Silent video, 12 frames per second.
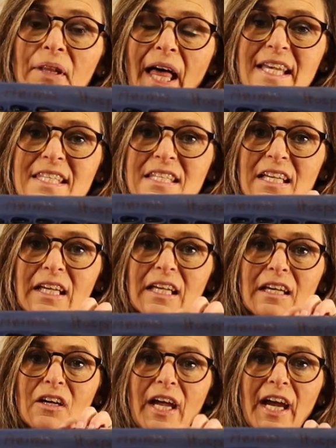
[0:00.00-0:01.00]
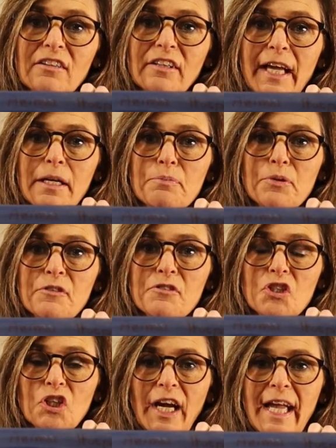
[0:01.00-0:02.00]
plastic, airline
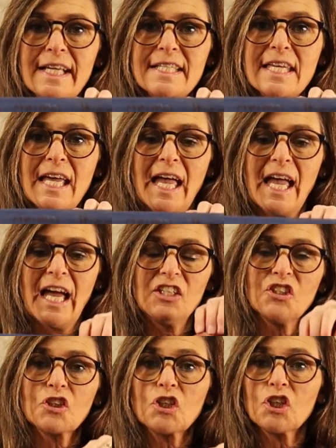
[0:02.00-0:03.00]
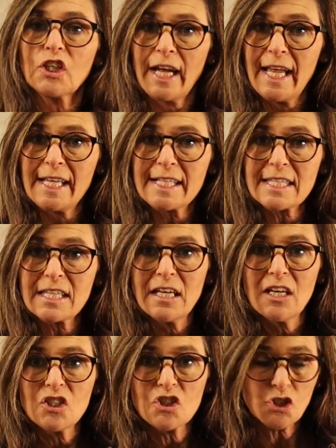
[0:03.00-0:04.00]
approved crate, and your crate
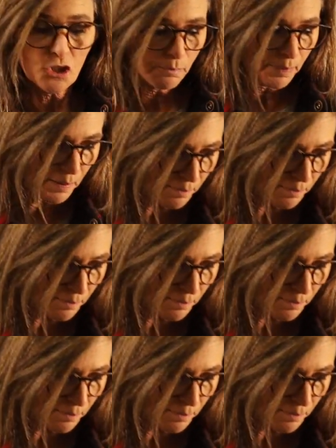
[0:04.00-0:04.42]
should